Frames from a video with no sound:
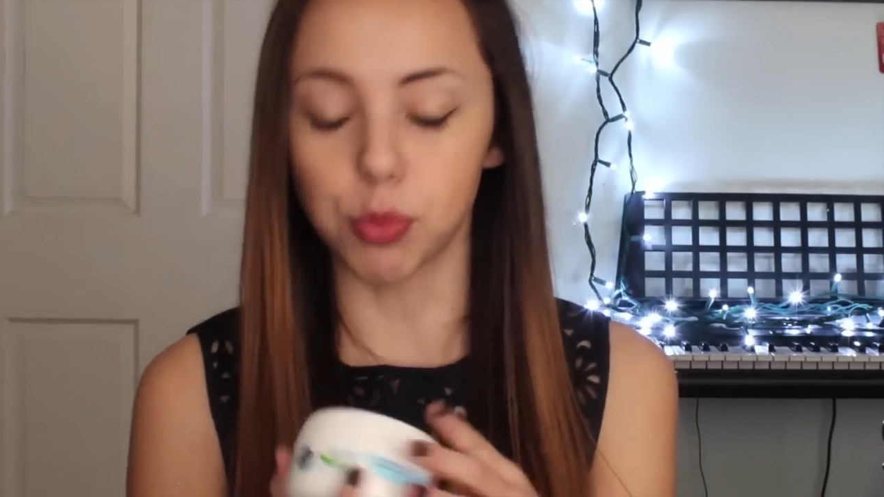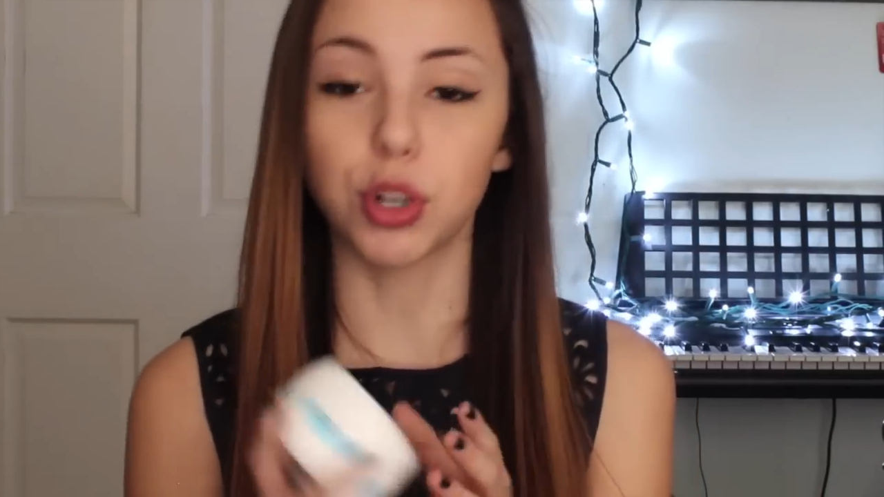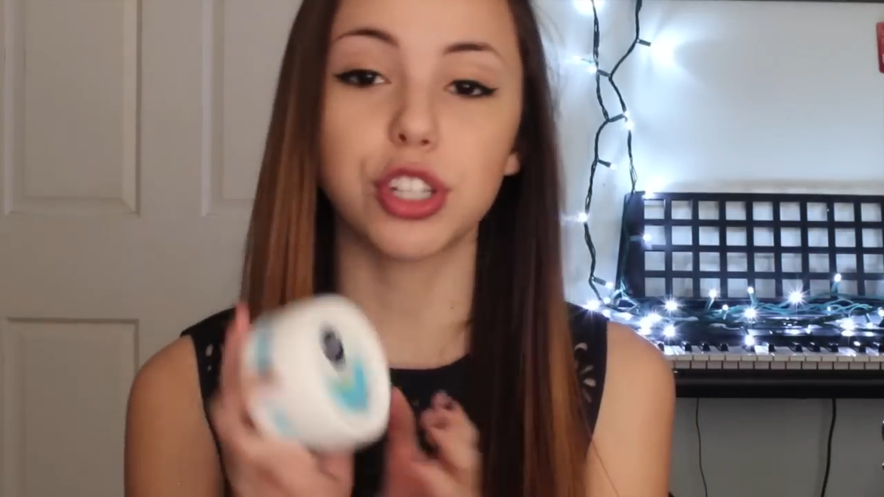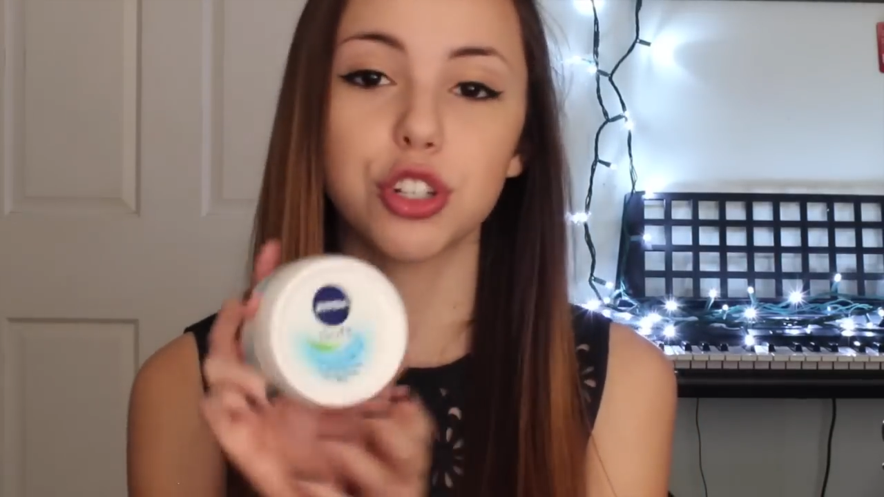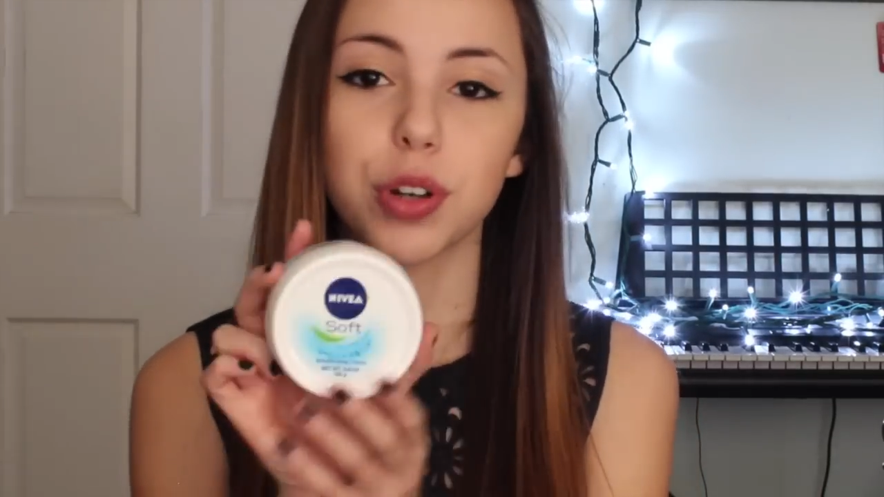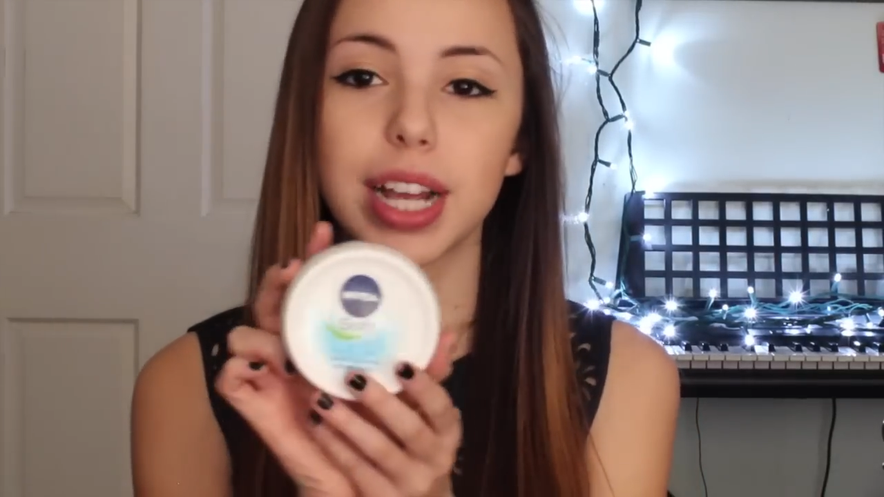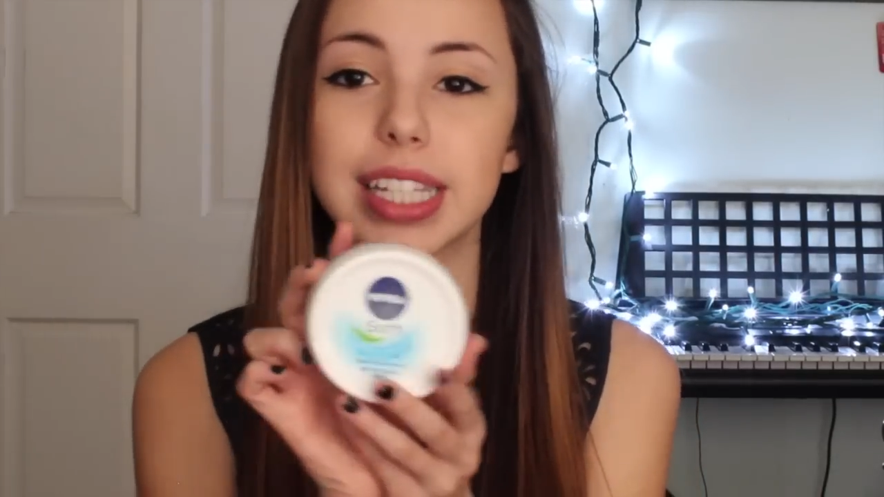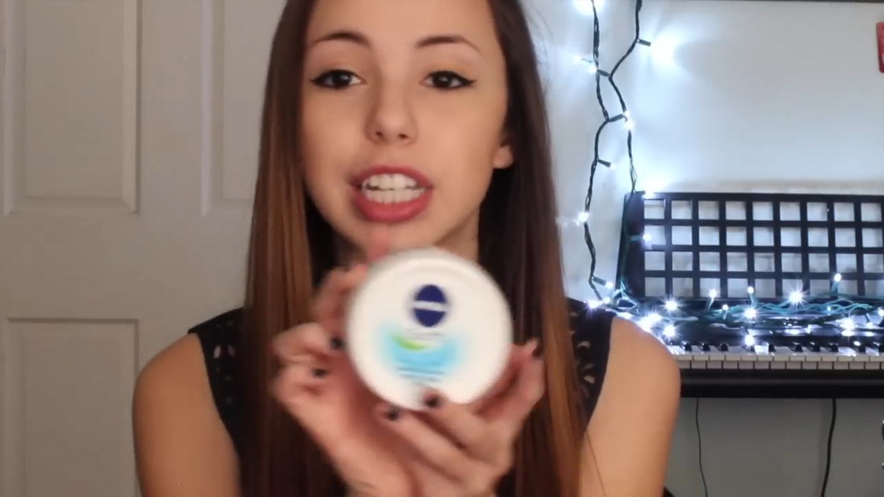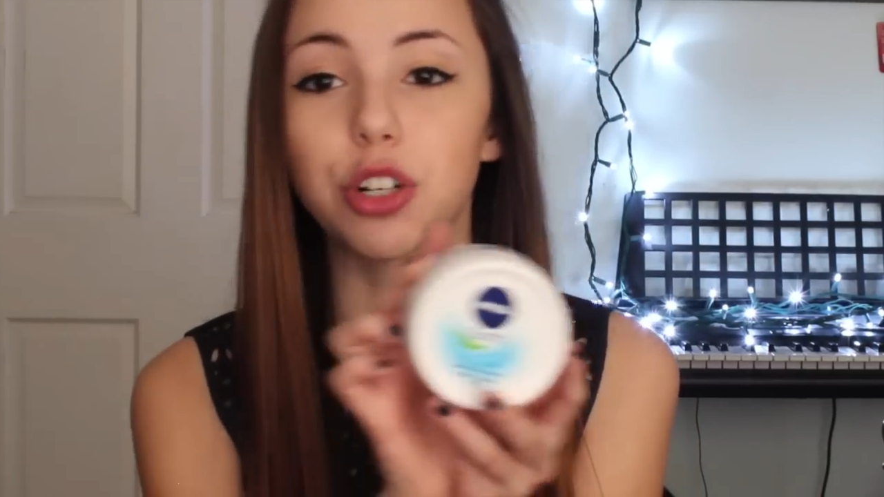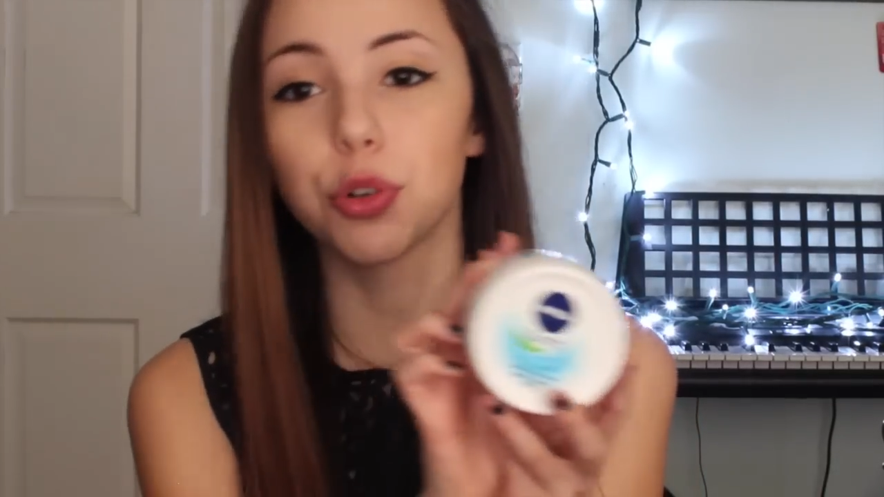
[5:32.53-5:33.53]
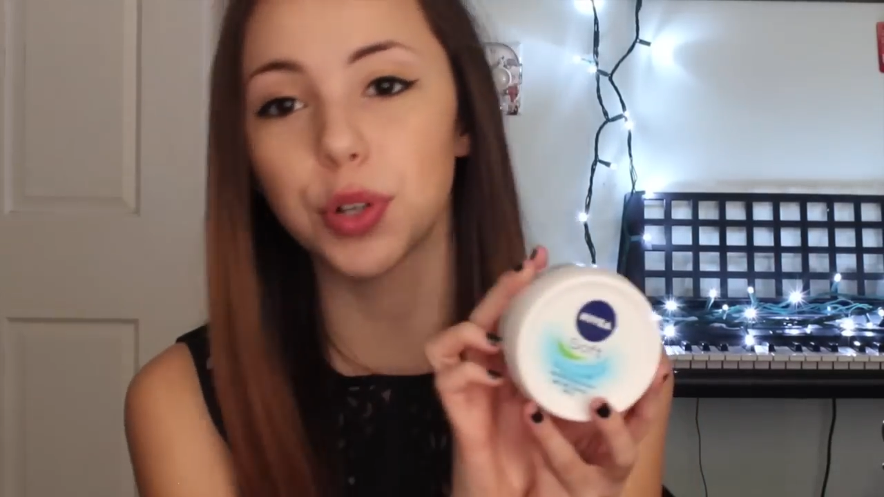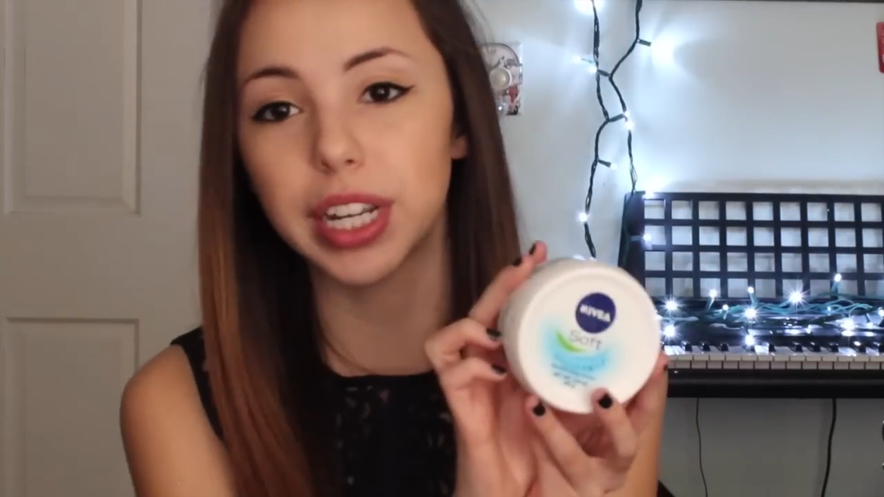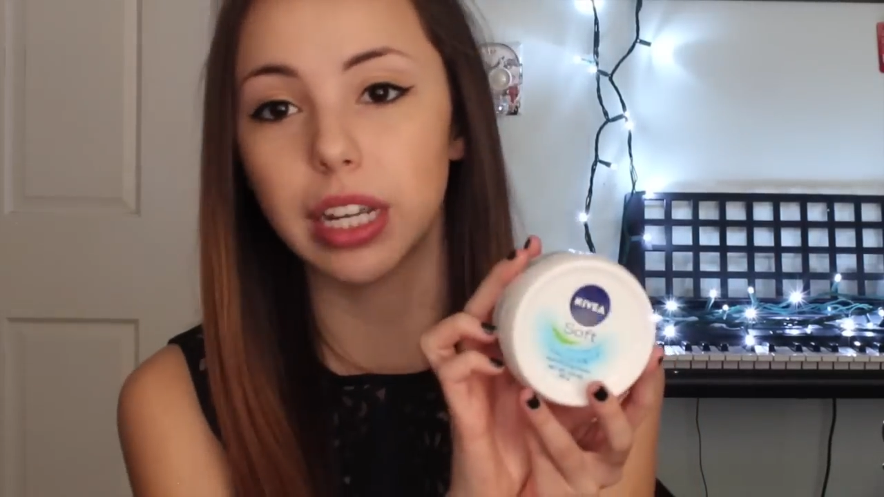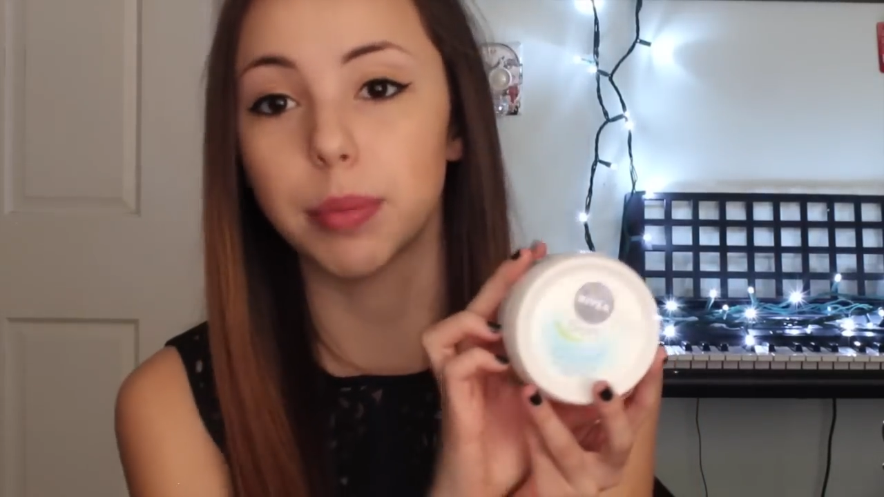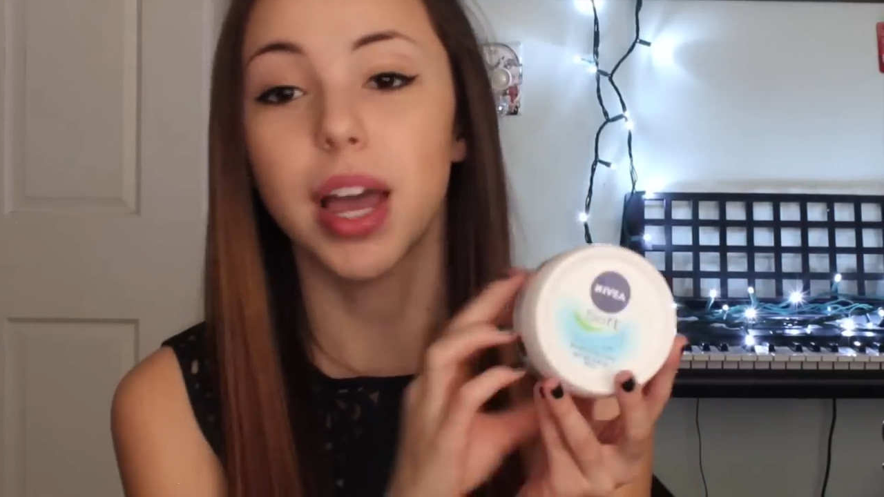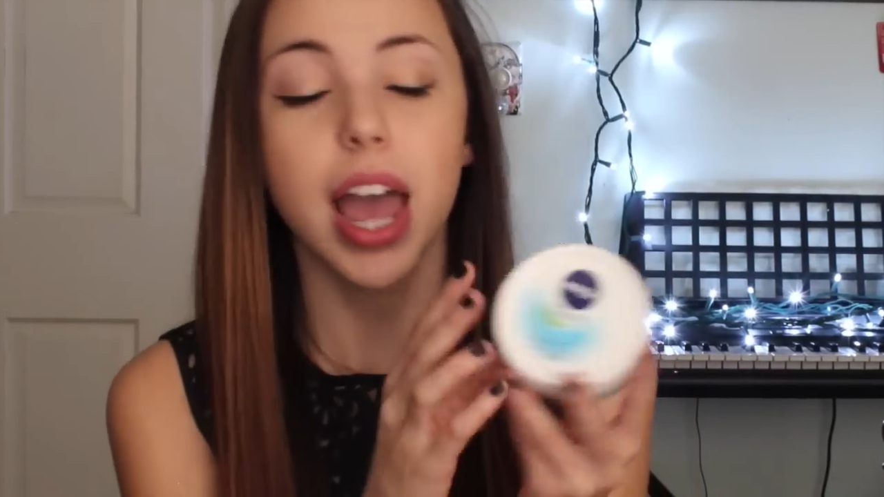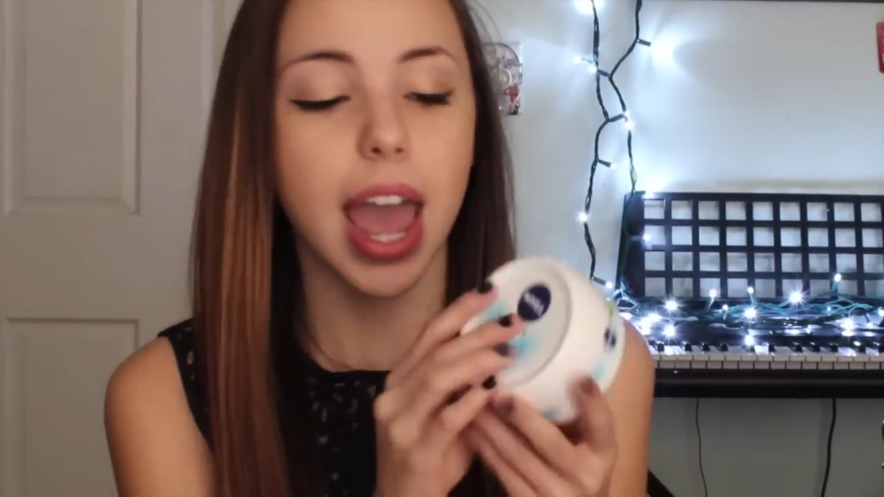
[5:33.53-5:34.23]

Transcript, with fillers: Moisturizing Cream